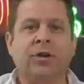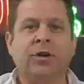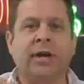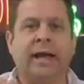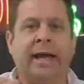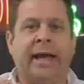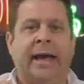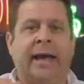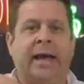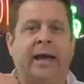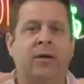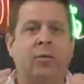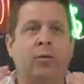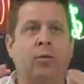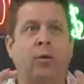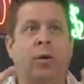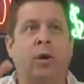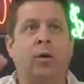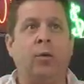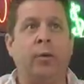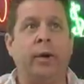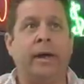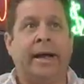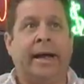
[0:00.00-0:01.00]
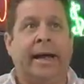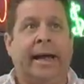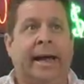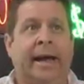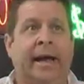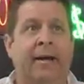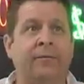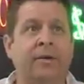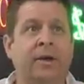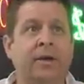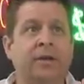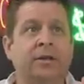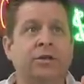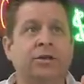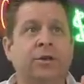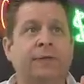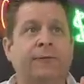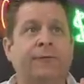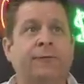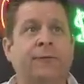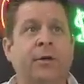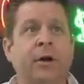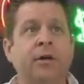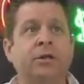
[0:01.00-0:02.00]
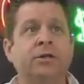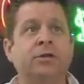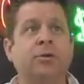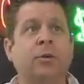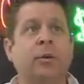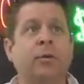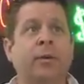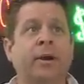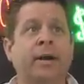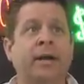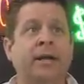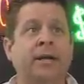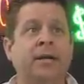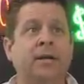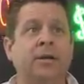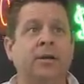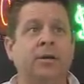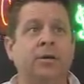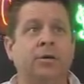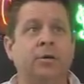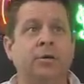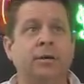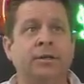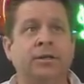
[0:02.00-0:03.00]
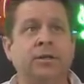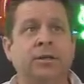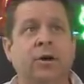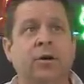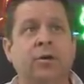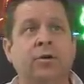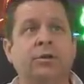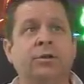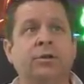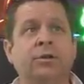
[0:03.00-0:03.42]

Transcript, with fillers: look at what we have. So first what we need to do is go